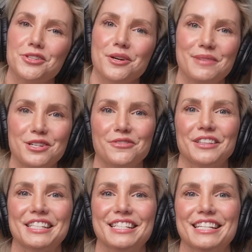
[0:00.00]
so much for
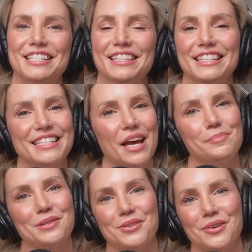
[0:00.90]
listening to this
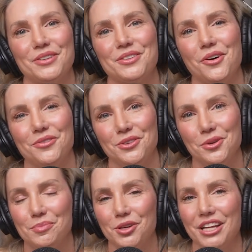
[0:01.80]
episode of
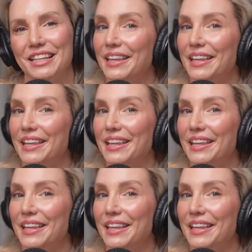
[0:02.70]
You Beauty.